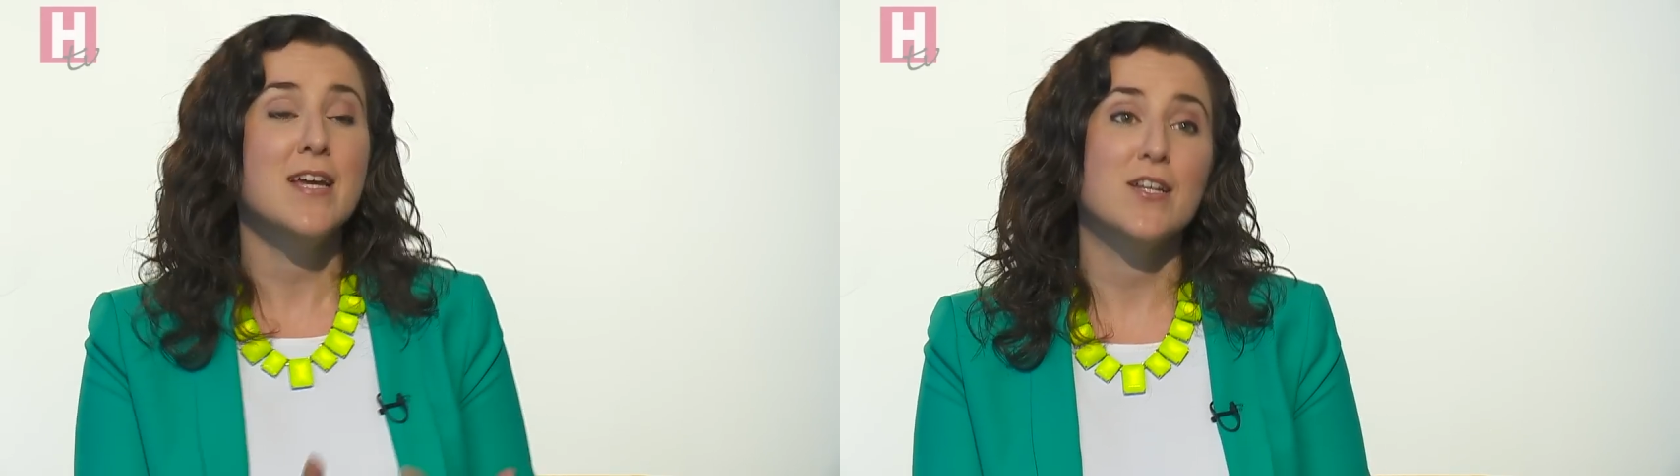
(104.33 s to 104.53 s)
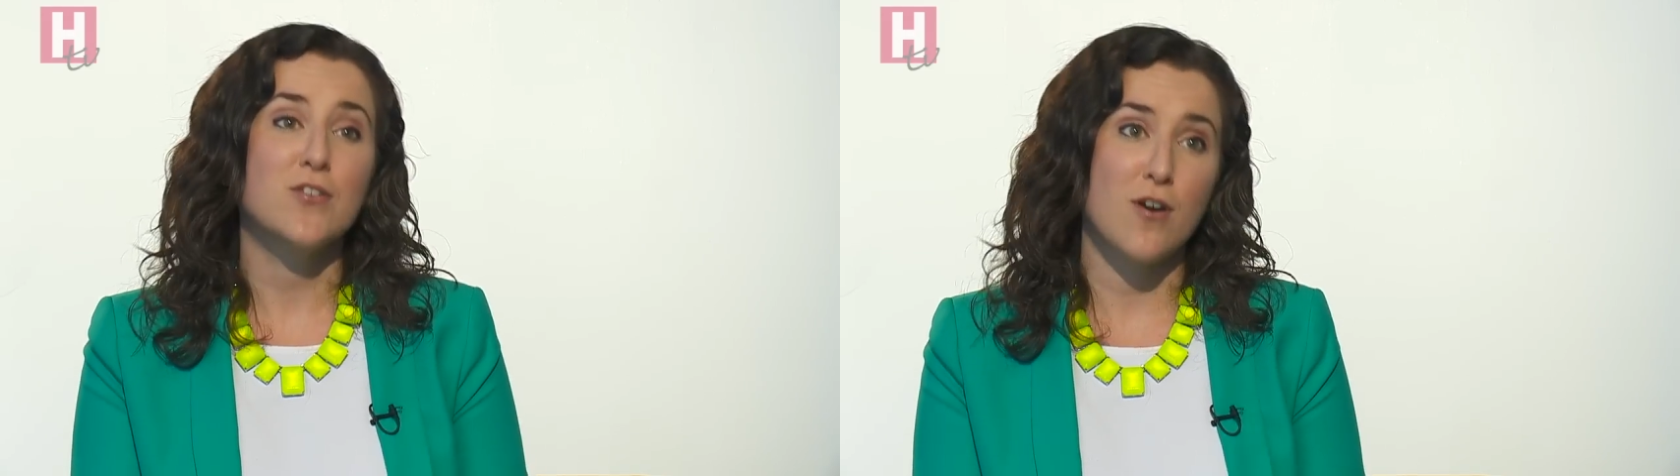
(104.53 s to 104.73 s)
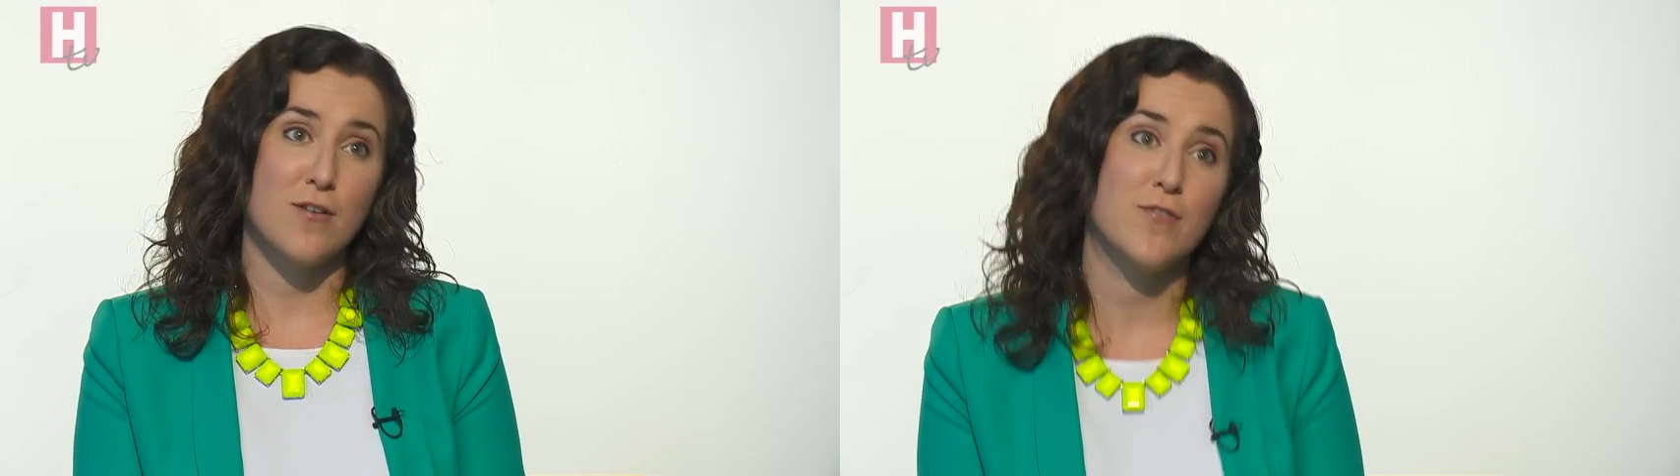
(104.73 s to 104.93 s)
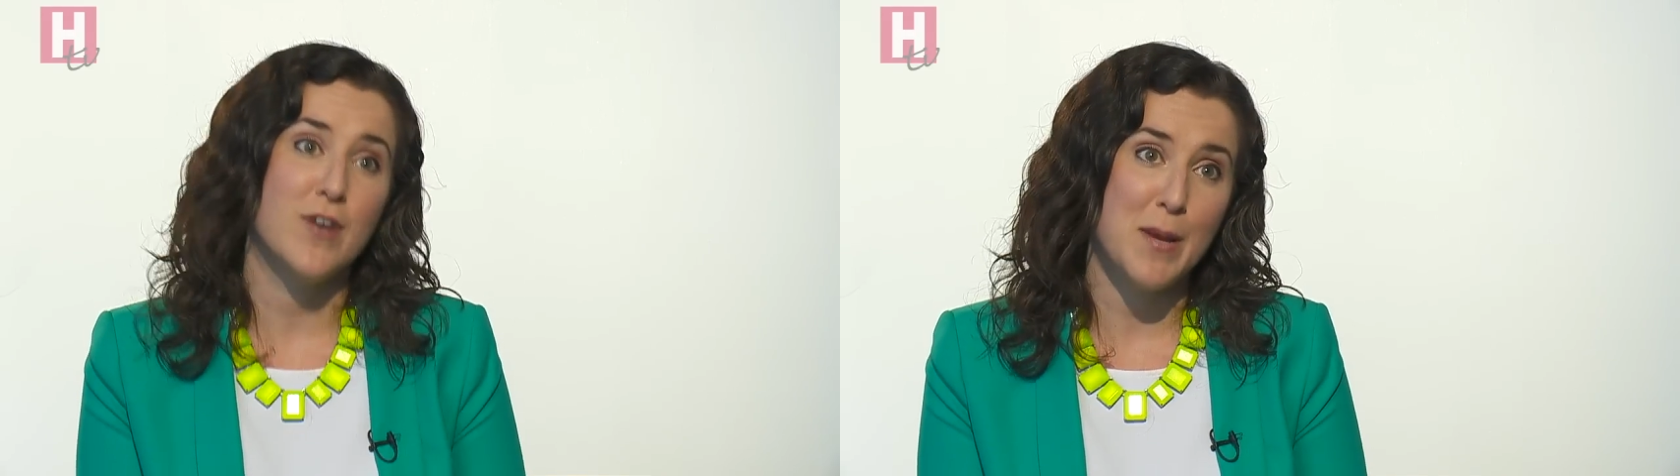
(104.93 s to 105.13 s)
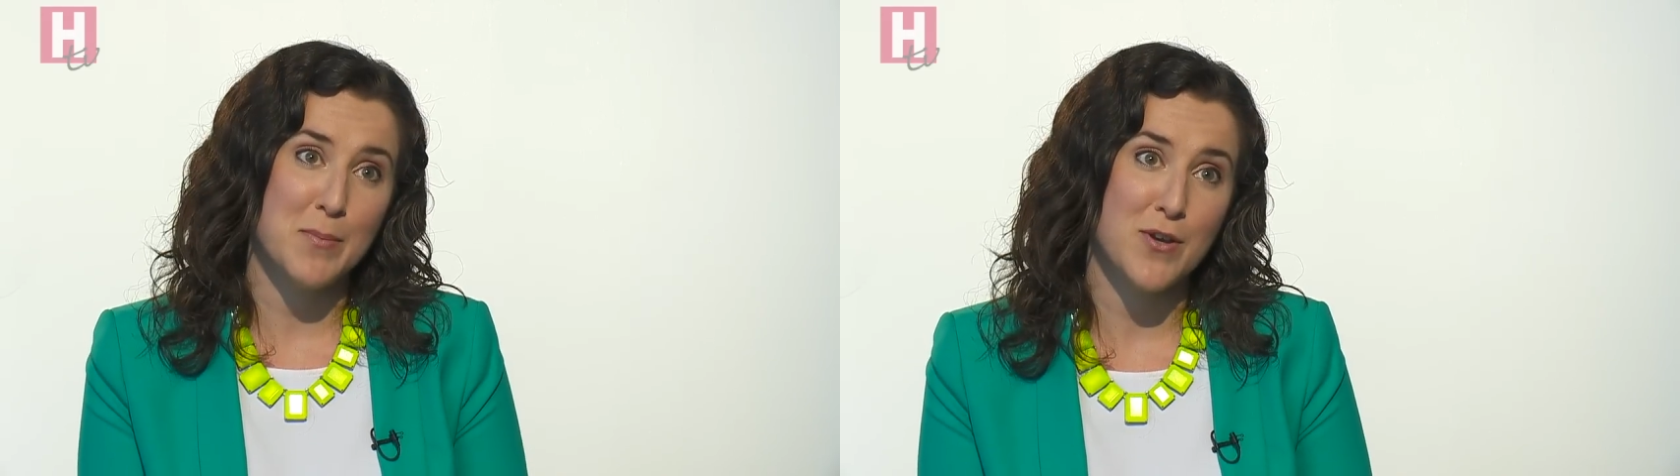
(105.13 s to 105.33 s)
it's hard for
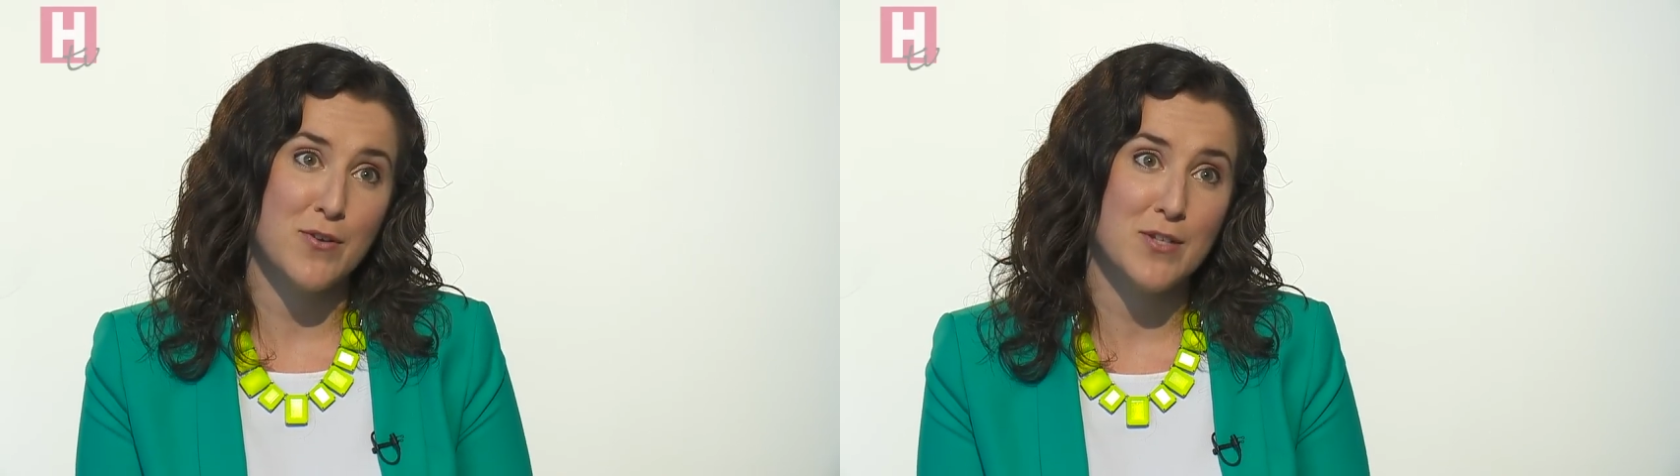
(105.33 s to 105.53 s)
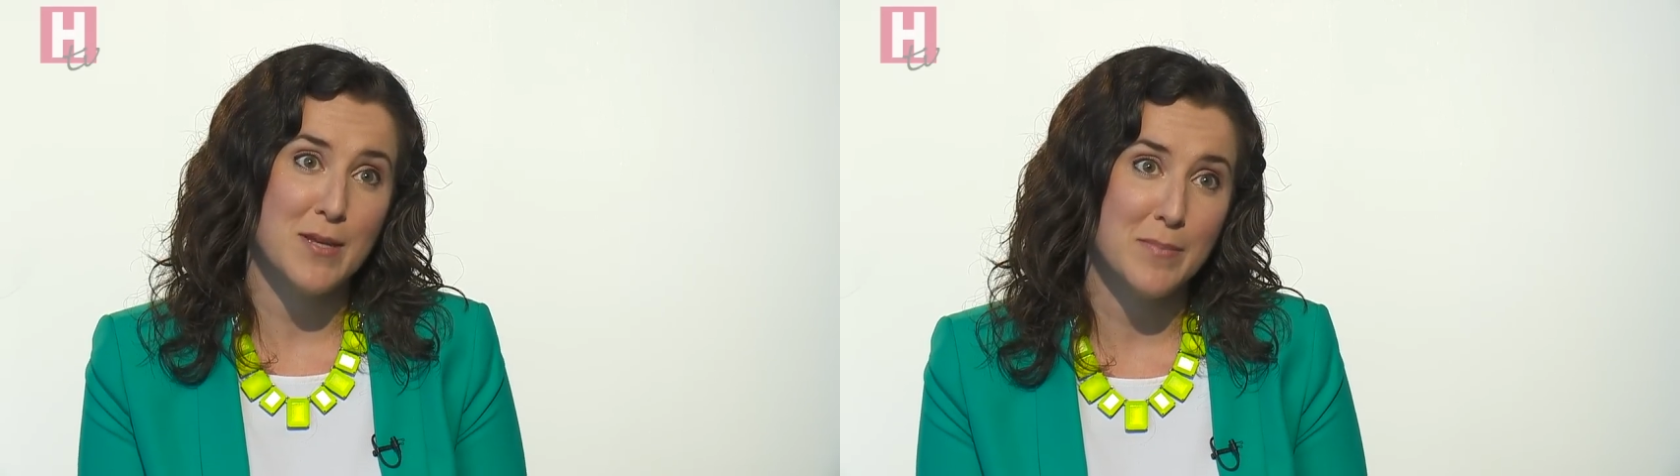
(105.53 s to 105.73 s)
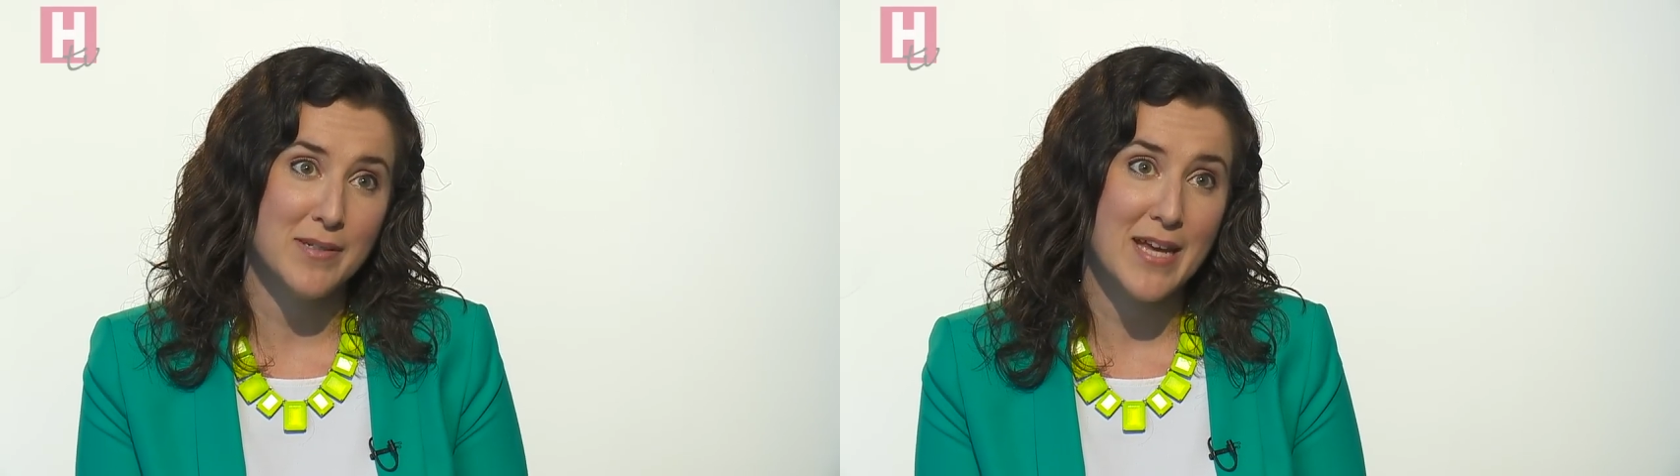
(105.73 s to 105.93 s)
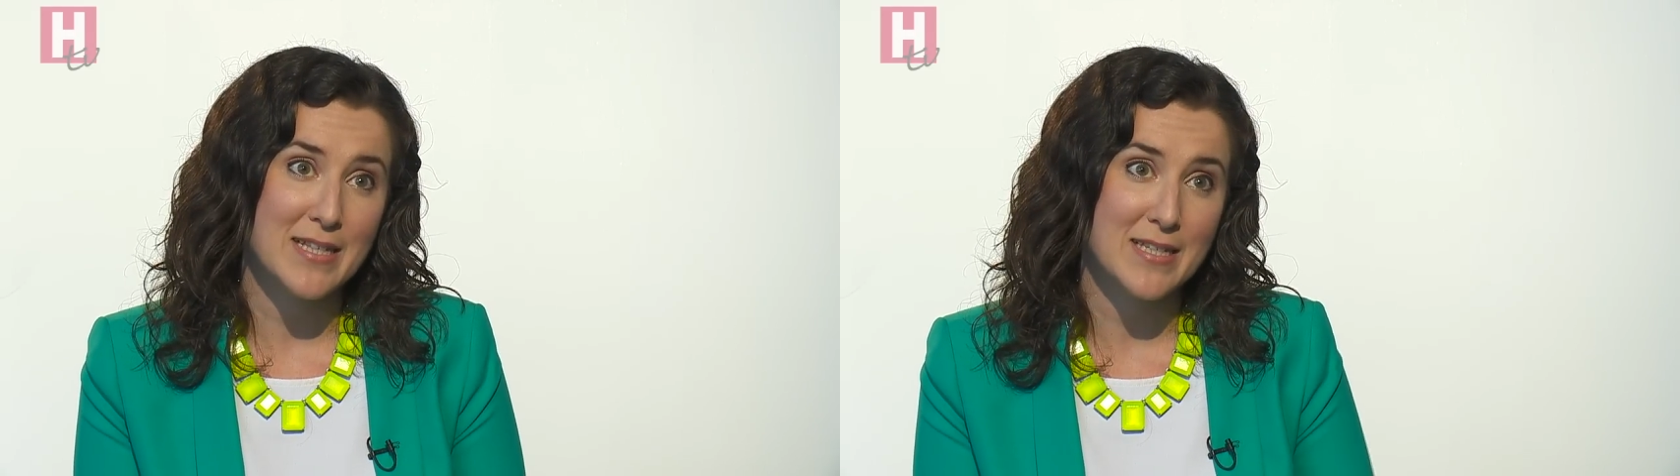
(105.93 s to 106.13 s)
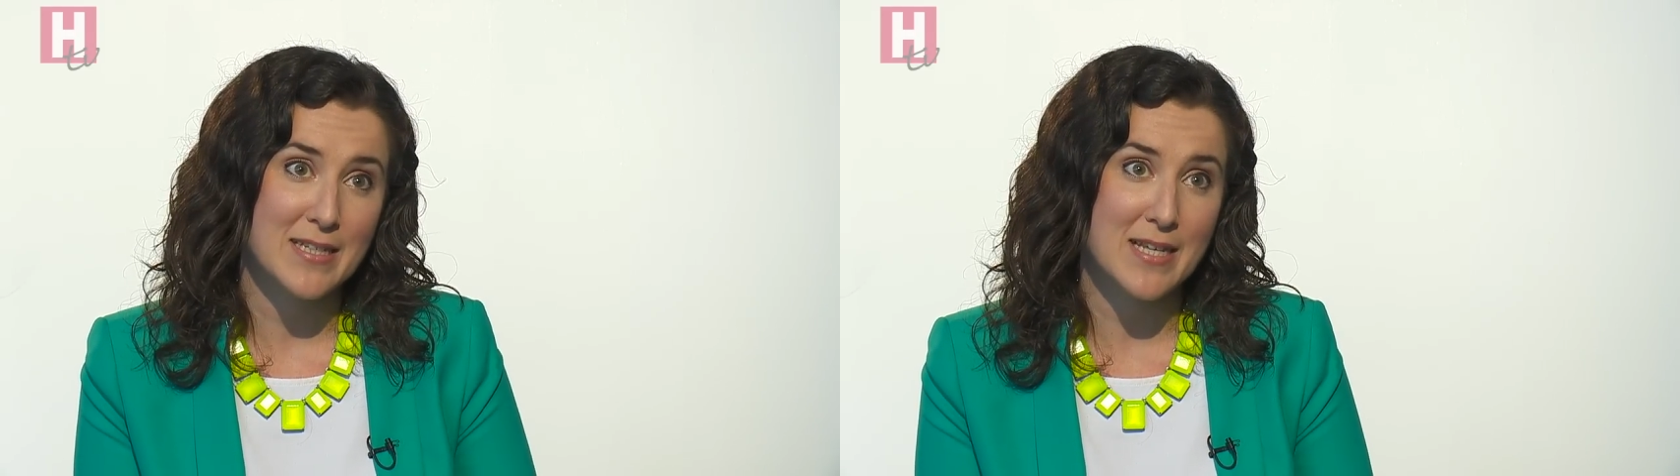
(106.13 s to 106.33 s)
an embryo to
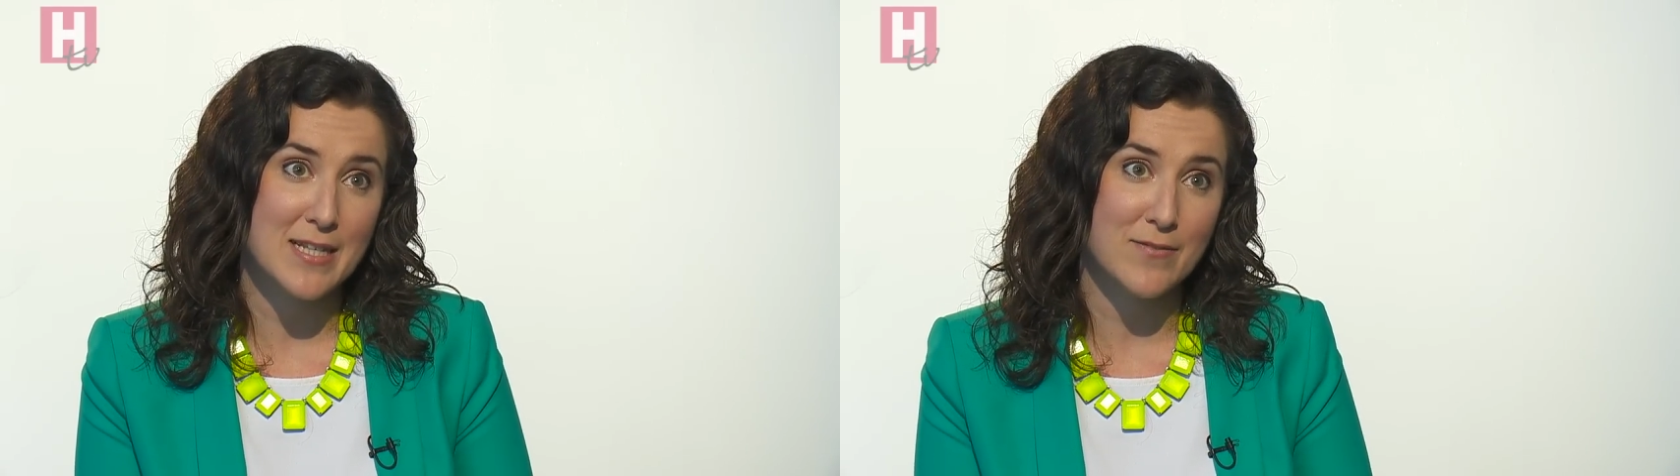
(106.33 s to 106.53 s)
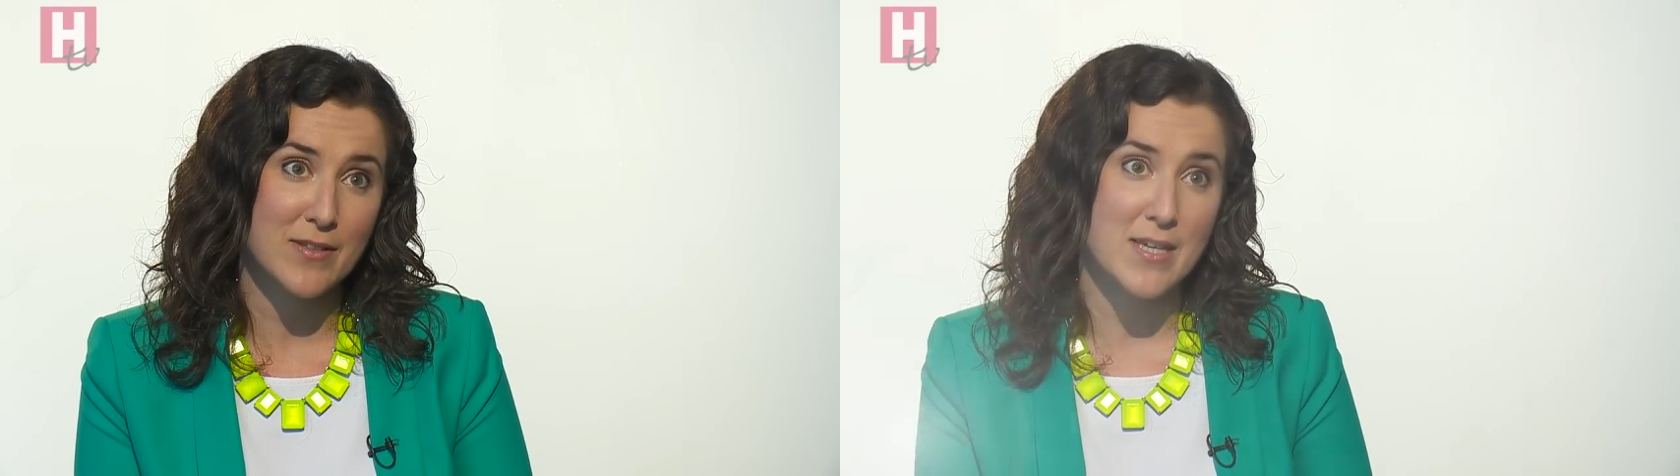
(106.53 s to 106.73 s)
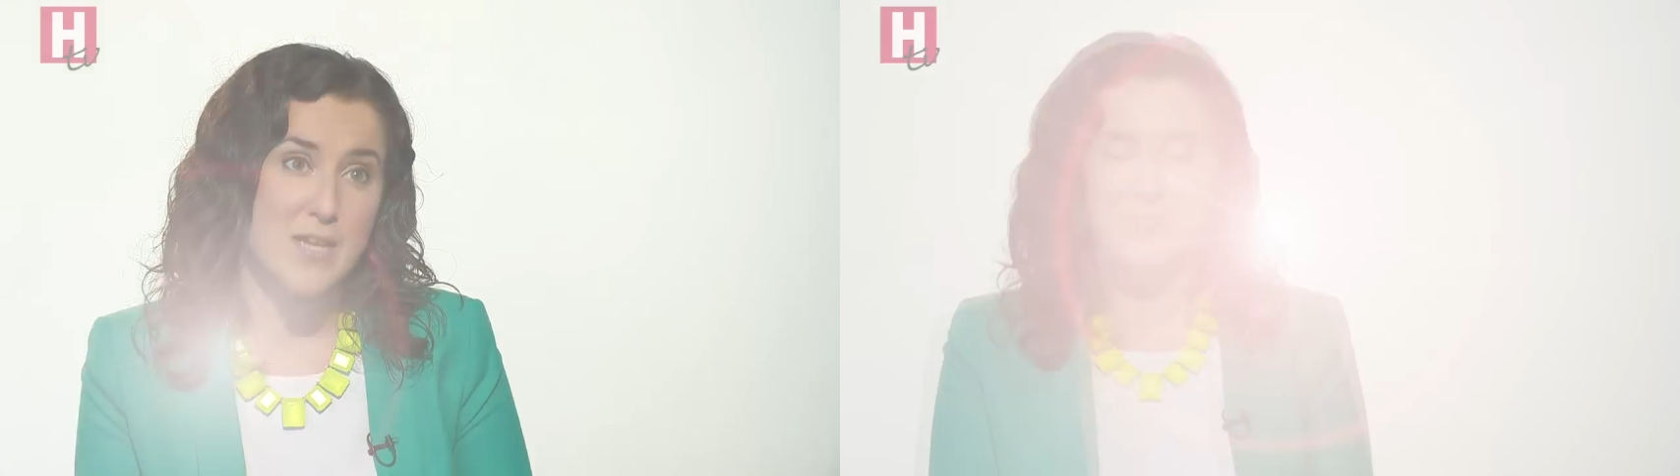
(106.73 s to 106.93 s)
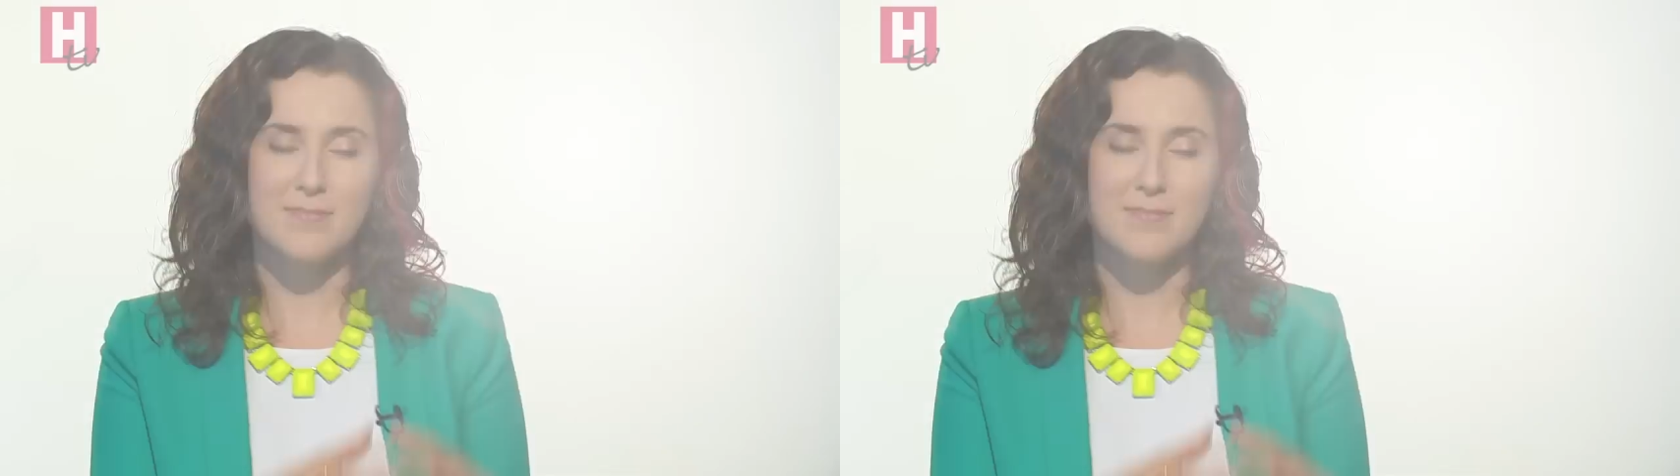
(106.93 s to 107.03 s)
implant successfully.